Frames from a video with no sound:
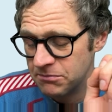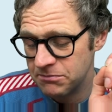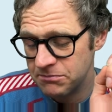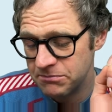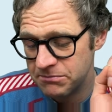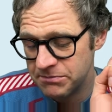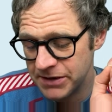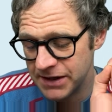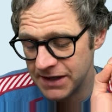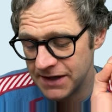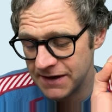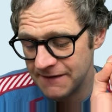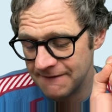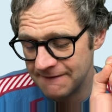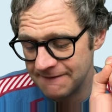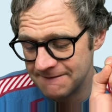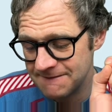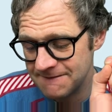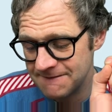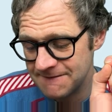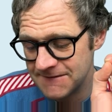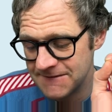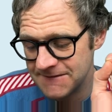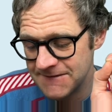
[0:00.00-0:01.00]
But
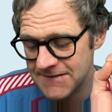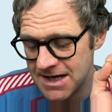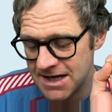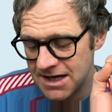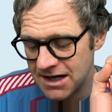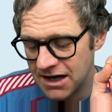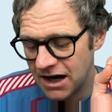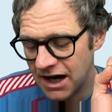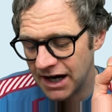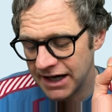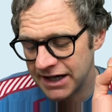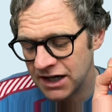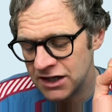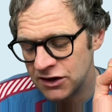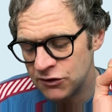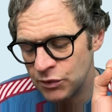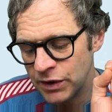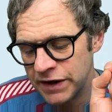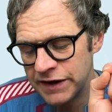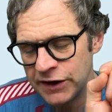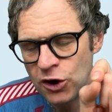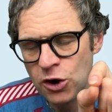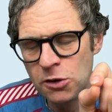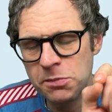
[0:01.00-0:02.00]
I kind of
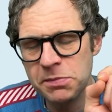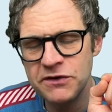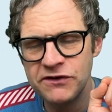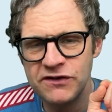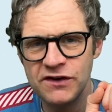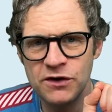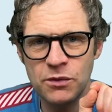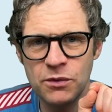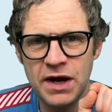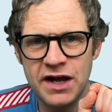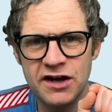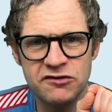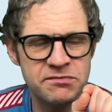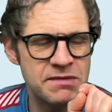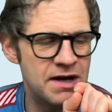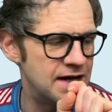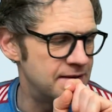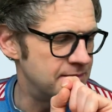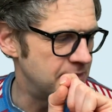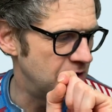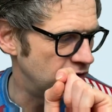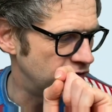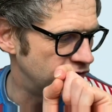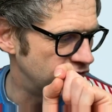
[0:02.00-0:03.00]
went the opposite way of my
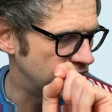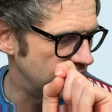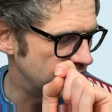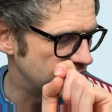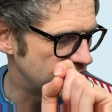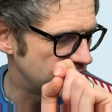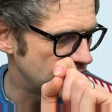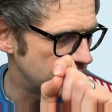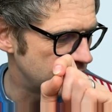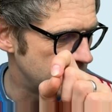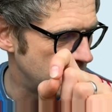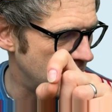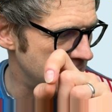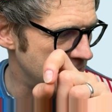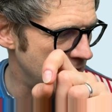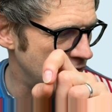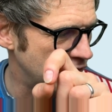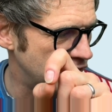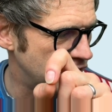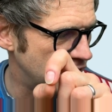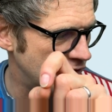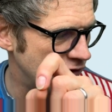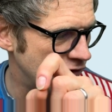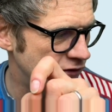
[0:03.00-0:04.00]
emotions, because my
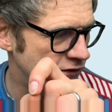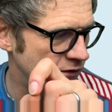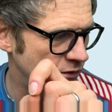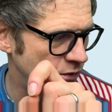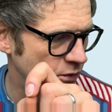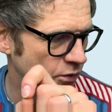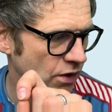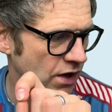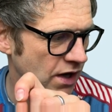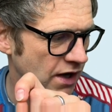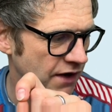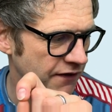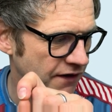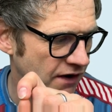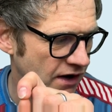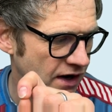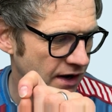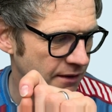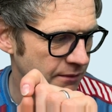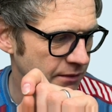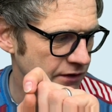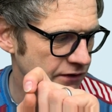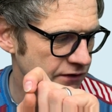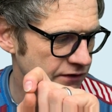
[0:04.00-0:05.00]
emotions were that
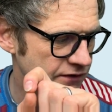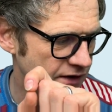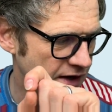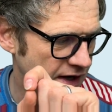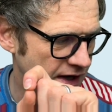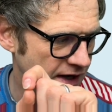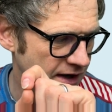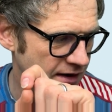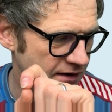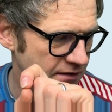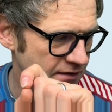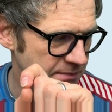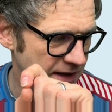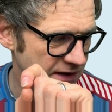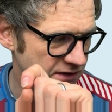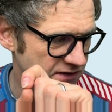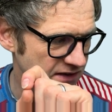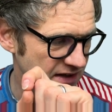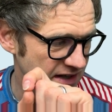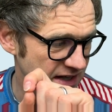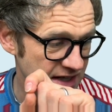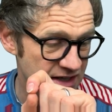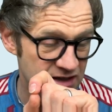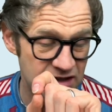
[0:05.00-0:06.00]
I was
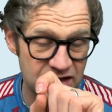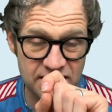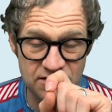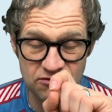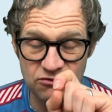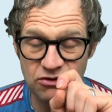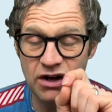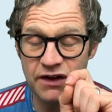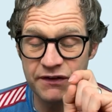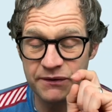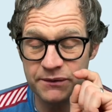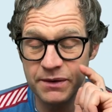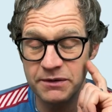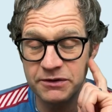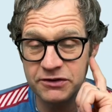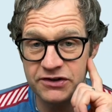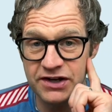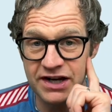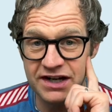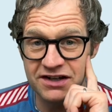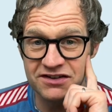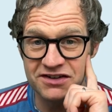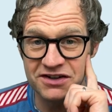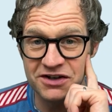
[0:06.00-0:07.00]
basically rather
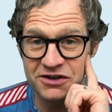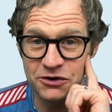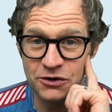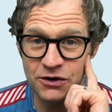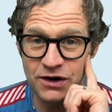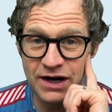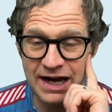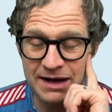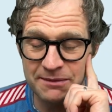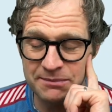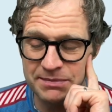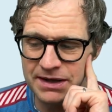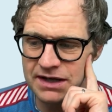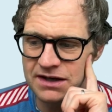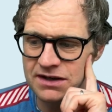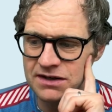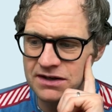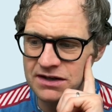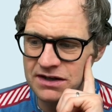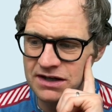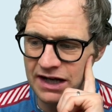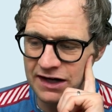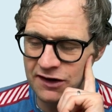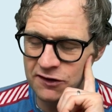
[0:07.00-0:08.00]
irritated and not happy.
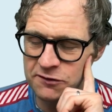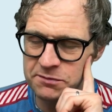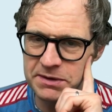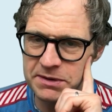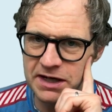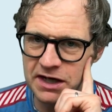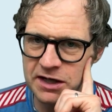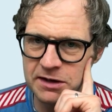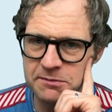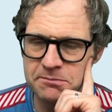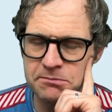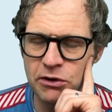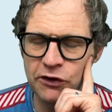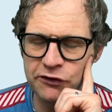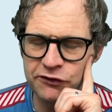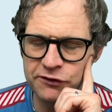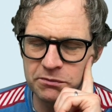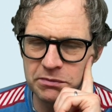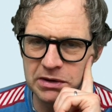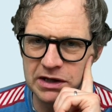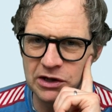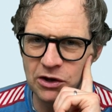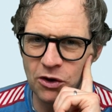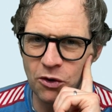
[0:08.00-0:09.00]
And it's been an
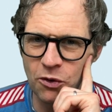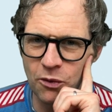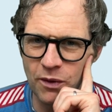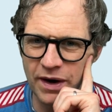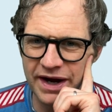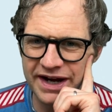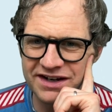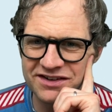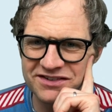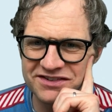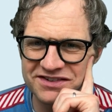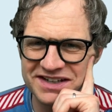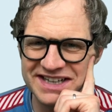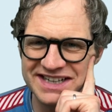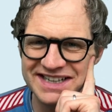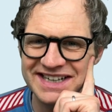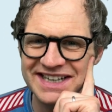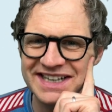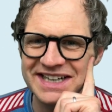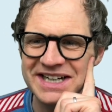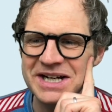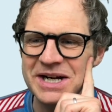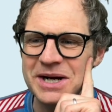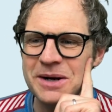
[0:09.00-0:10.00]
impossibly long wait.
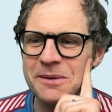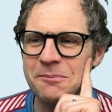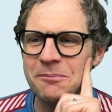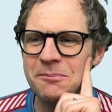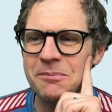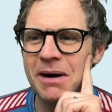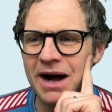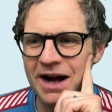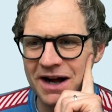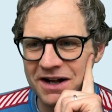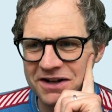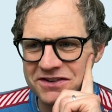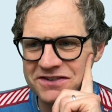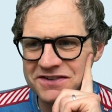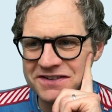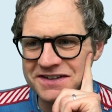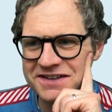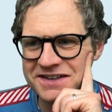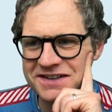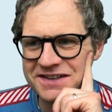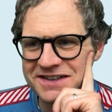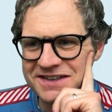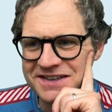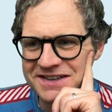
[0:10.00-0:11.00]
But
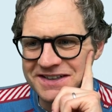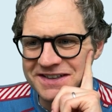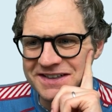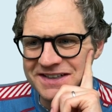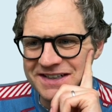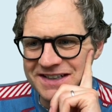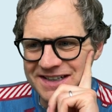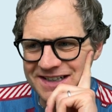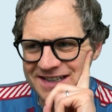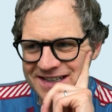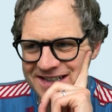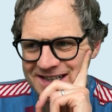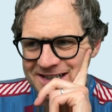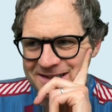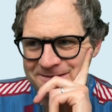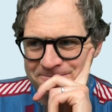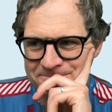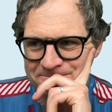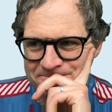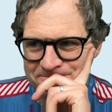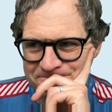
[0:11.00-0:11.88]
I